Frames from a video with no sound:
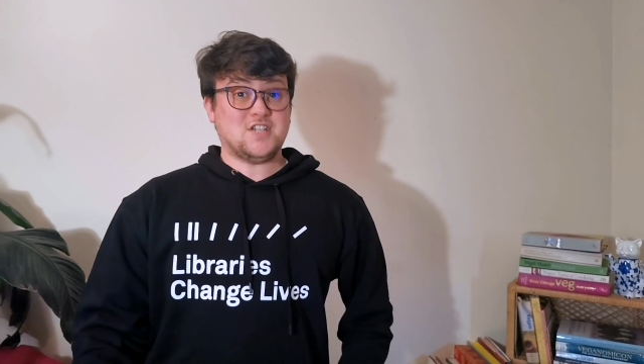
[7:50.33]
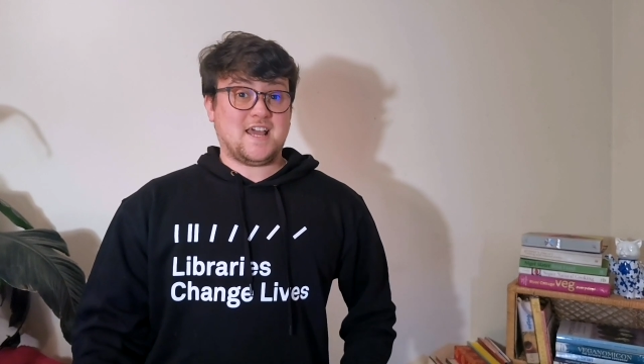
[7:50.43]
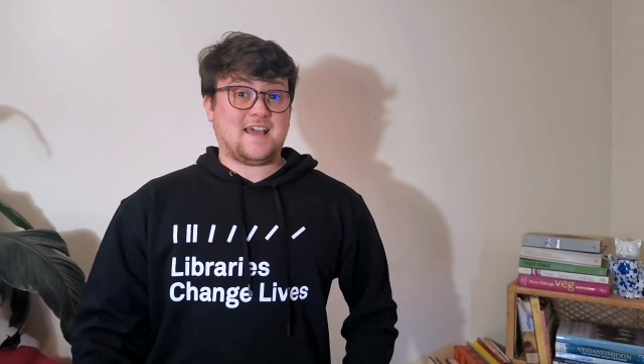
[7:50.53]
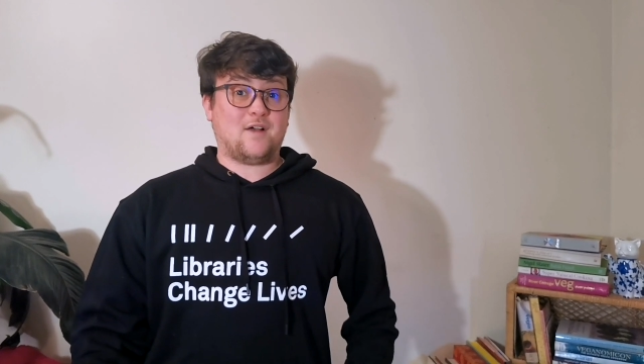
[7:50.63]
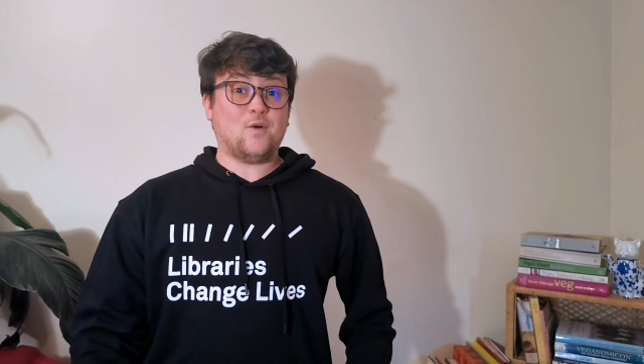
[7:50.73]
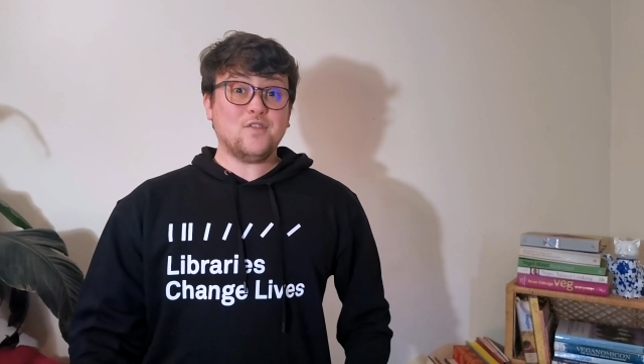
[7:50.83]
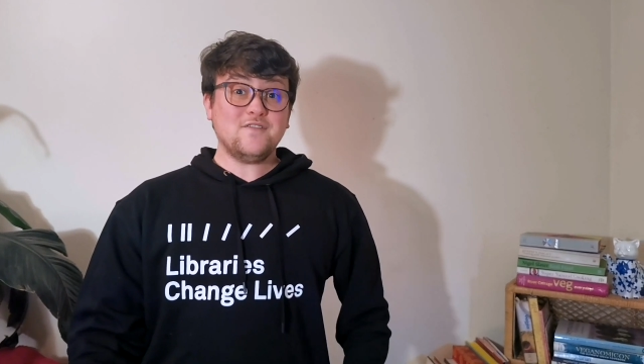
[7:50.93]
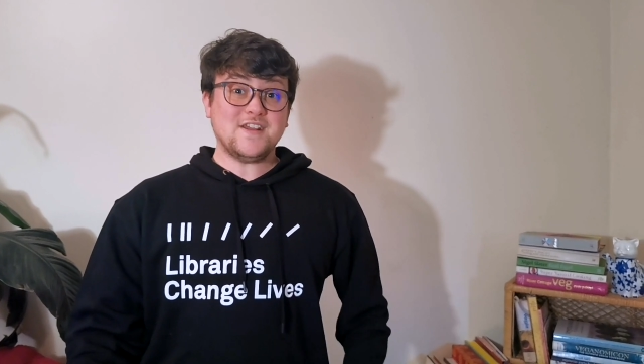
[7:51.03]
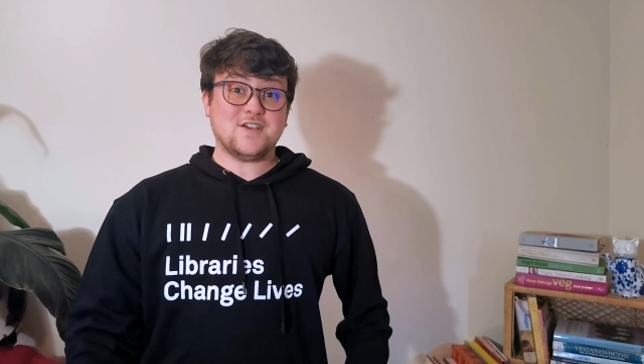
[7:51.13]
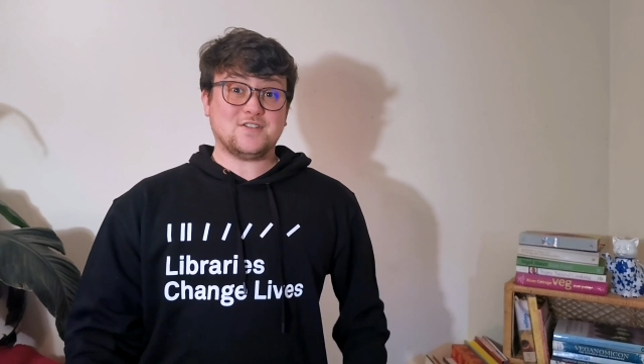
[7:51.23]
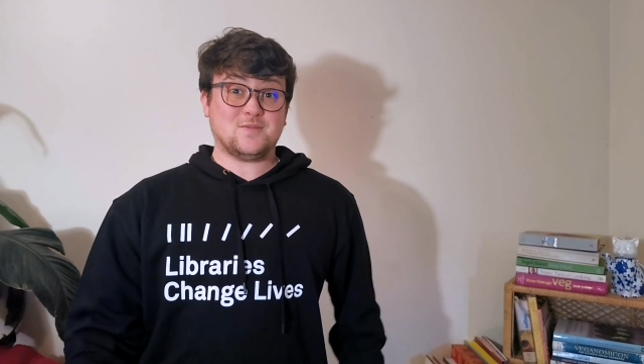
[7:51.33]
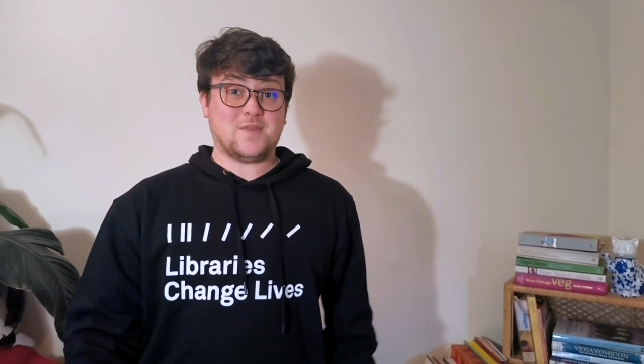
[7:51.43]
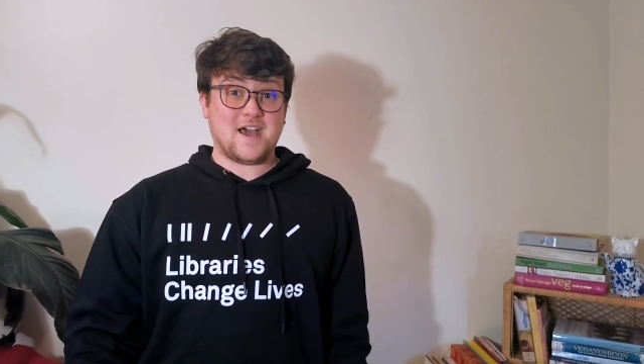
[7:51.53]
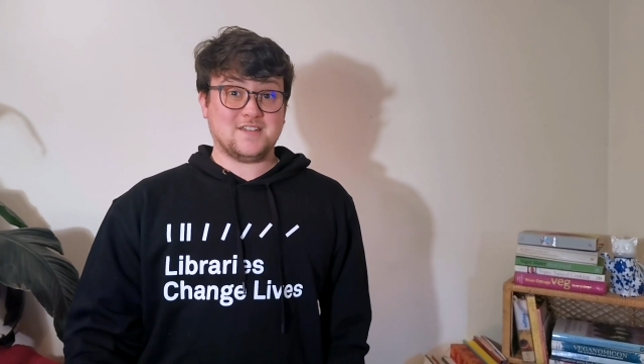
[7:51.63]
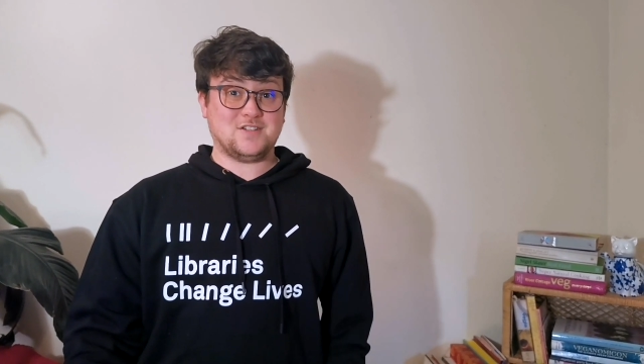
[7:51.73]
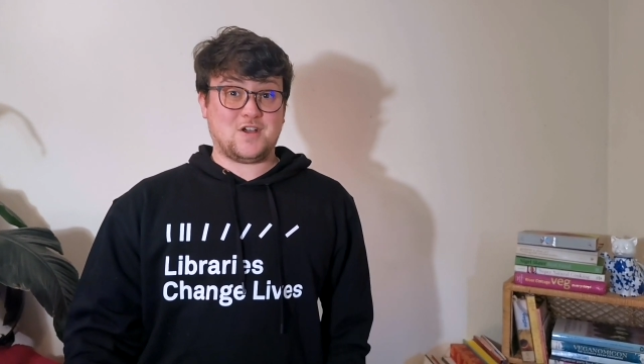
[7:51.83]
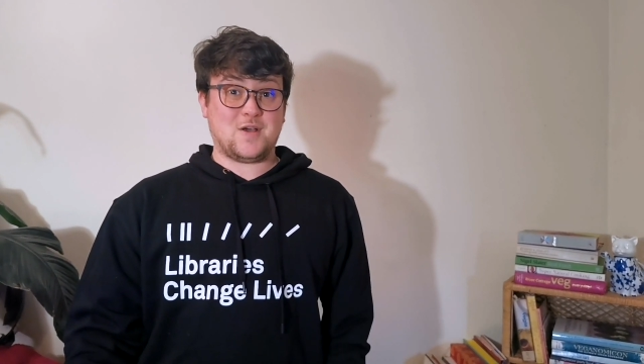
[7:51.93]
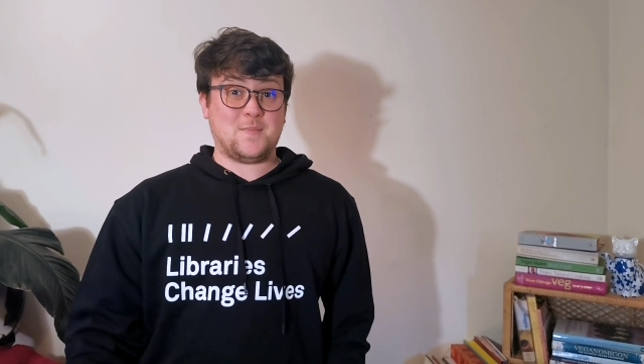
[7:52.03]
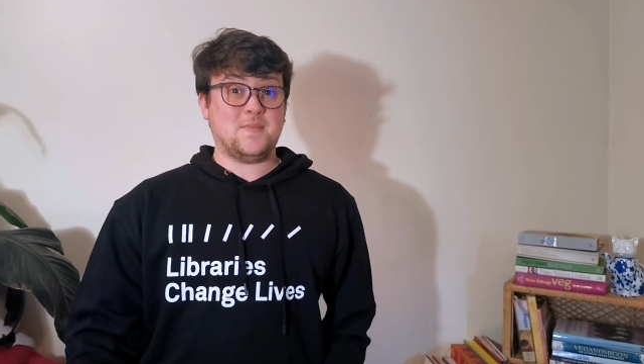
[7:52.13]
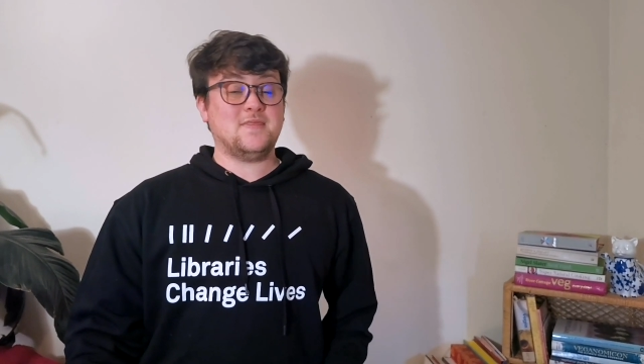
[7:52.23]
check out all the videos from last
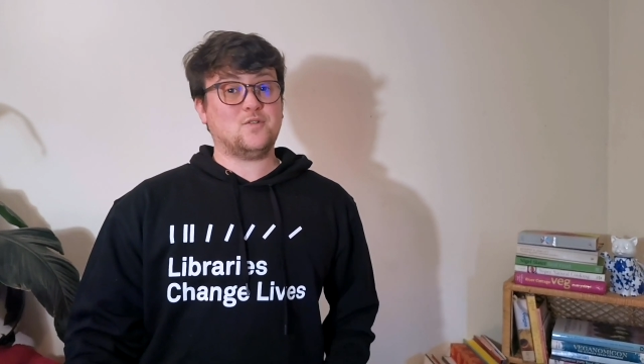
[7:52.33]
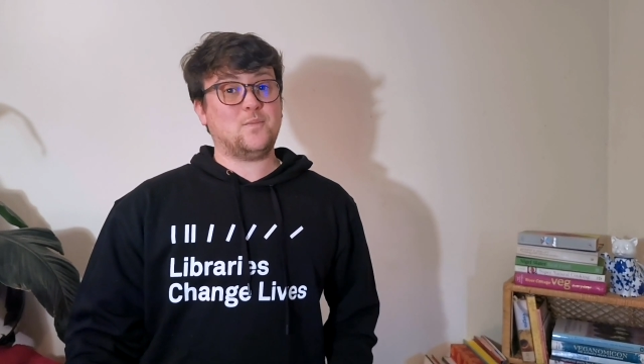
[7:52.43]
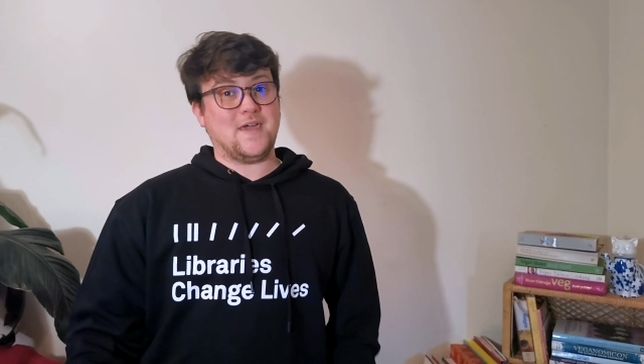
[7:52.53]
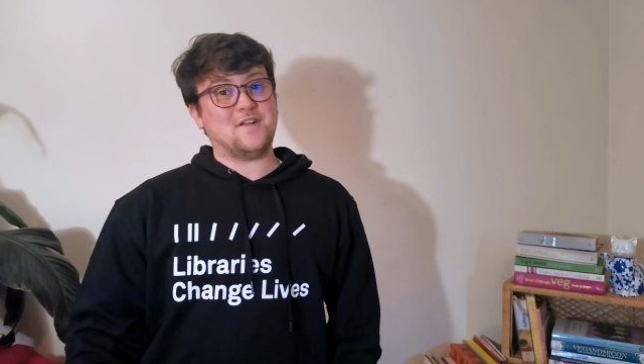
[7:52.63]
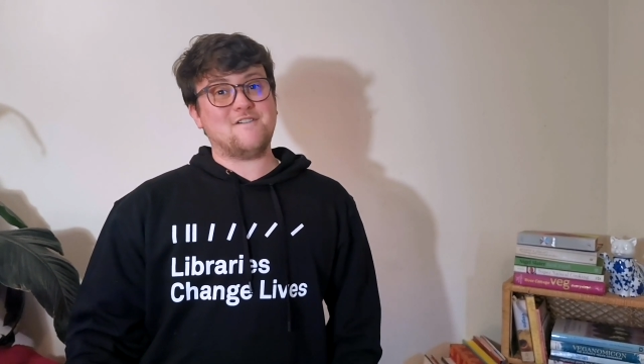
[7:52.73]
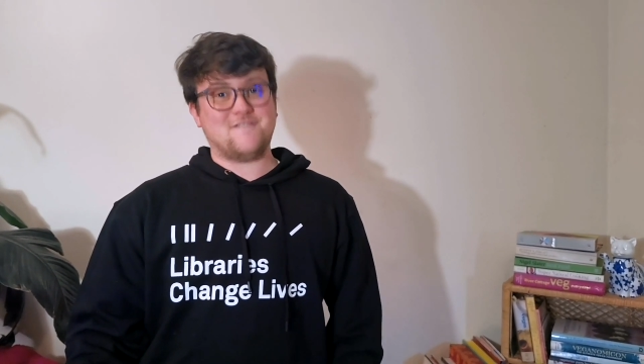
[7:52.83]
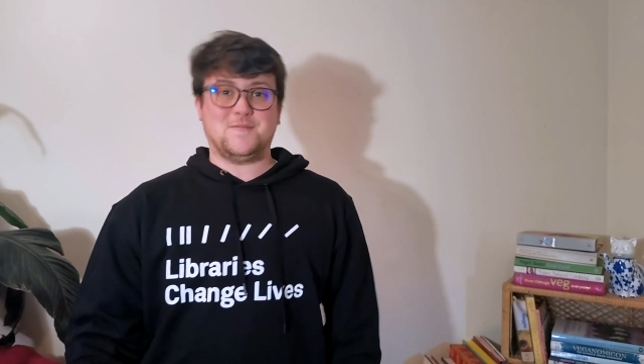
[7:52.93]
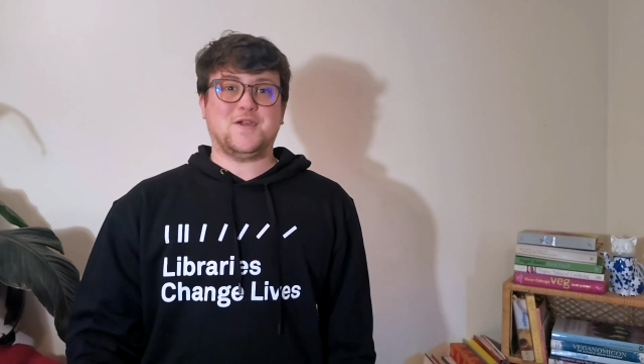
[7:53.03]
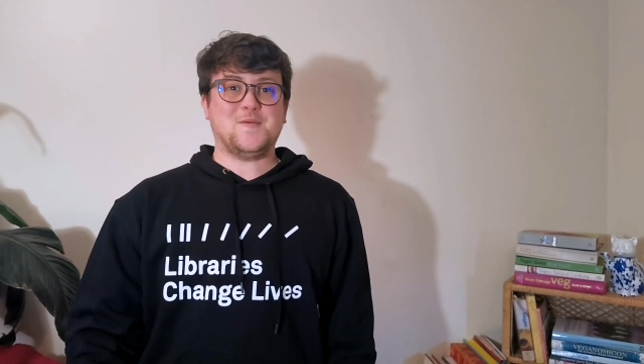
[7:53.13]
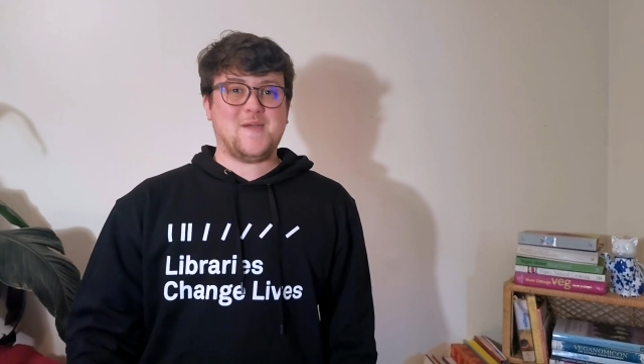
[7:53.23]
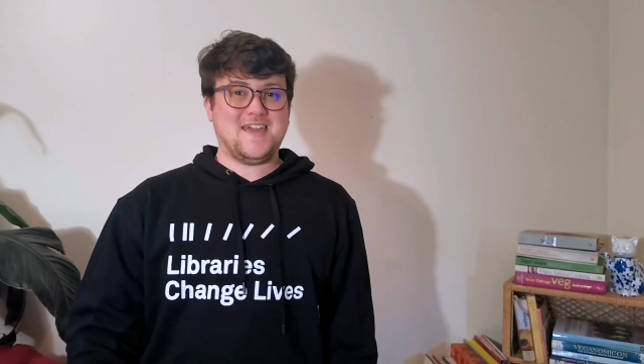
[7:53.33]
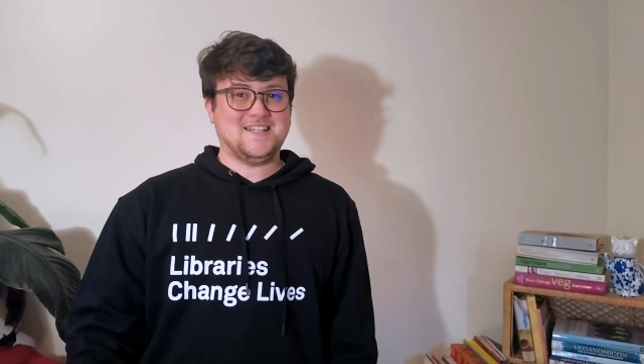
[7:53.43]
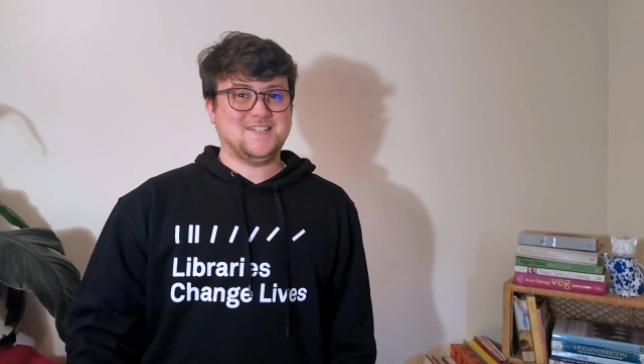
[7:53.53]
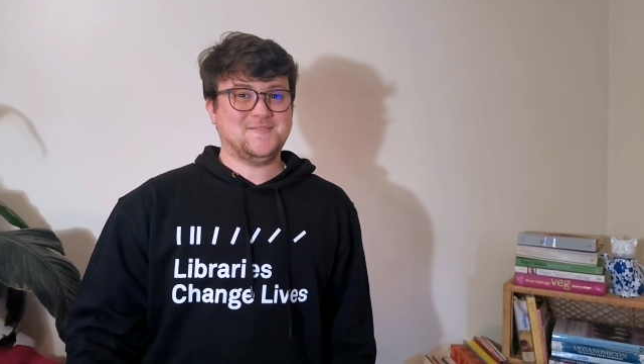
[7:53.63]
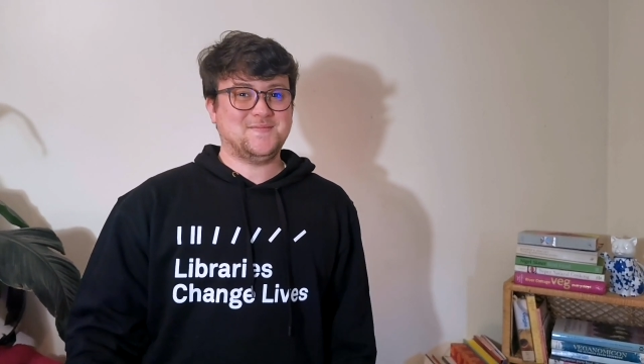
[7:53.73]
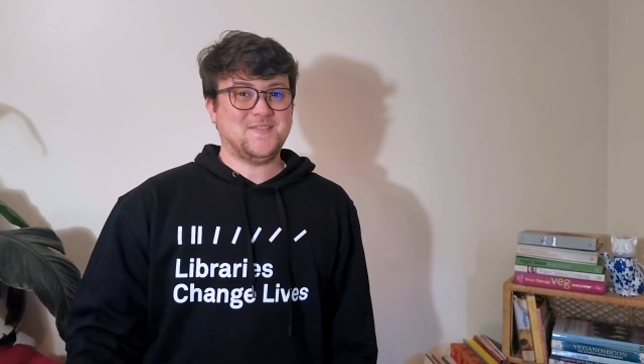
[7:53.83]
term that will be on our Vimeo page.